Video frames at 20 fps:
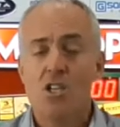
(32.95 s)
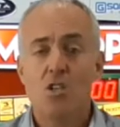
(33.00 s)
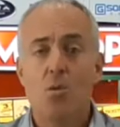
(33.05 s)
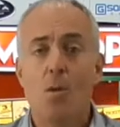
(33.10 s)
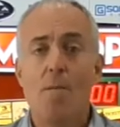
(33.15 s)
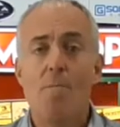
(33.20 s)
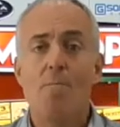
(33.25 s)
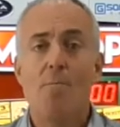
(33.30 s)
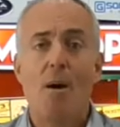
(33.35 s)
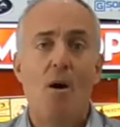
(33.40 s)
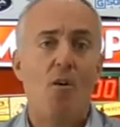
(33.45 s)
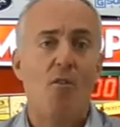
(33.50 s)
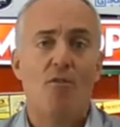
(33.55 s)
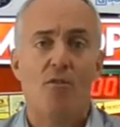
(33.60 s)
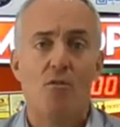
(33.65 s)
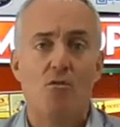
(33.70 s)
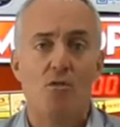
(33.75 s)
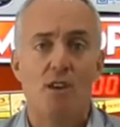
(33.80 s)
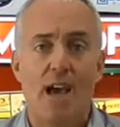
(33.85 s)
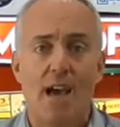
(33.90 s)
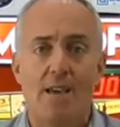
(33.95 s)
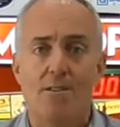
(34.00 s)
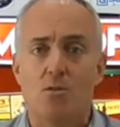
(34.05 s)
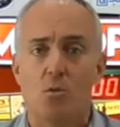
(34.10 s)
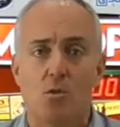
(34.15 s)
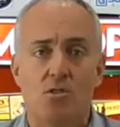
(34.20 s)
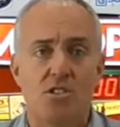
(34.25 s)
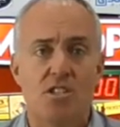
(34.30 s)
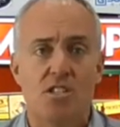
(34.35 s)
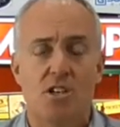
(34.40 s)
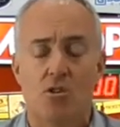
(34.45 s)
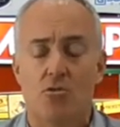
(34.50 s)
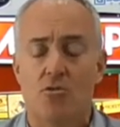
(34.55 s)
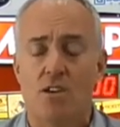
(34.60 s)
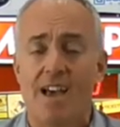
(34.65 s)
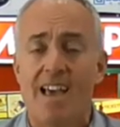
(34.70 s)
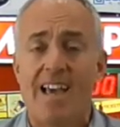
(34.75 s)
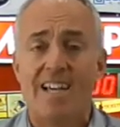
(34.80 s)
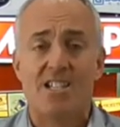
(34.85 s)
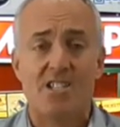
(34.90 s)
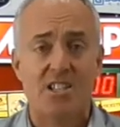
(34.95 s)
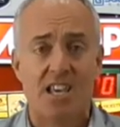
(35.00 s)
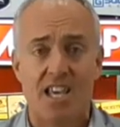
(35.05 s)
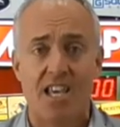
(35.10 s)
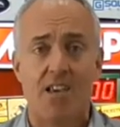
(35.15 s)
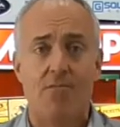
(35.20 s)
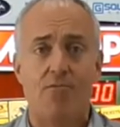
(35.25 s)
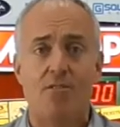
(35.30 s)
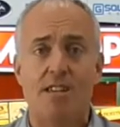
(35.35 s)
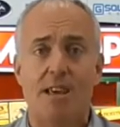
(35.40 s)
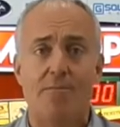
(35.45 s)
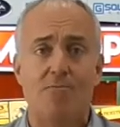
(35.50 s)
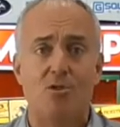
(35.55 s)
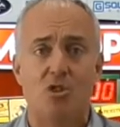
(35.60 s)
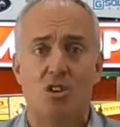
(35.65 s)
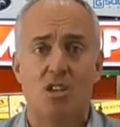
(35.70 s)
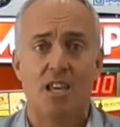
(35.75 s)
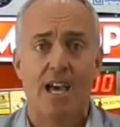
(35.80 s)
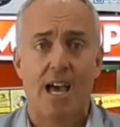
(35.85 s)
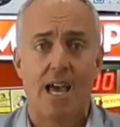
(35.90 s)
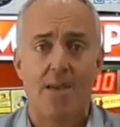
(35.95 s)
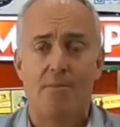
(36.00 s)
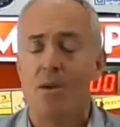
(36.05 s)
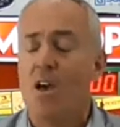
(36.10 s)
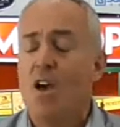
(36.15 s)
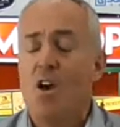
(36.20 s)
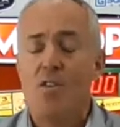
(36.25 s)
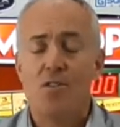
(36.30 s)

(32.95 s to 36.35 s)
So when Bellfruit Games wanted to create a ticket redemption game